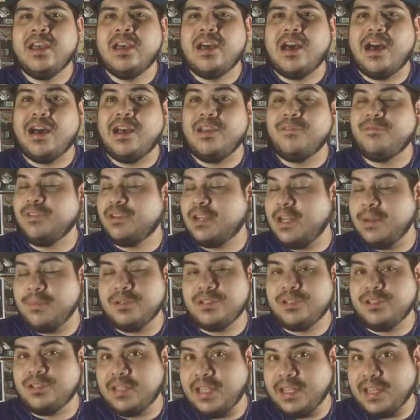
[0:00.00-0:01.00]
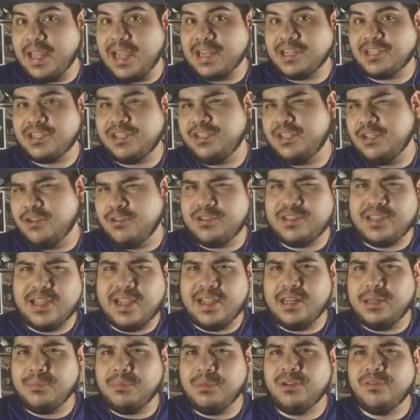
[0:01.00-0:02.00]
If you're able to, like, actually notice that
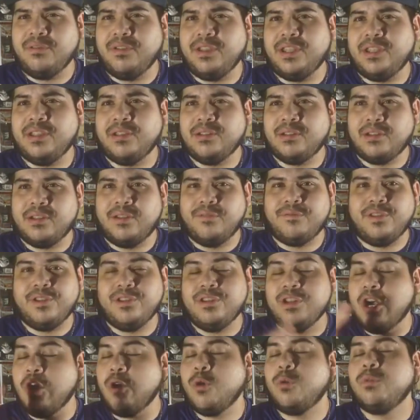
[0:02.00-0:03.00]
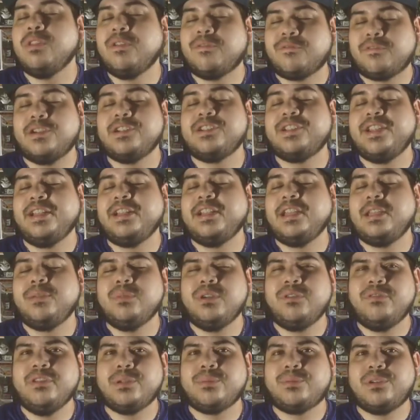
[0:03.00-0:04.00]
in the movie, if you know the first Alien
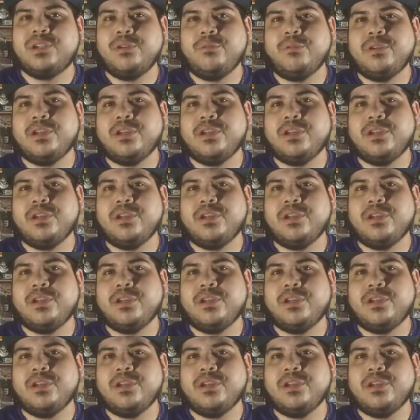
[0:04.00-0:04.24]
movies pretty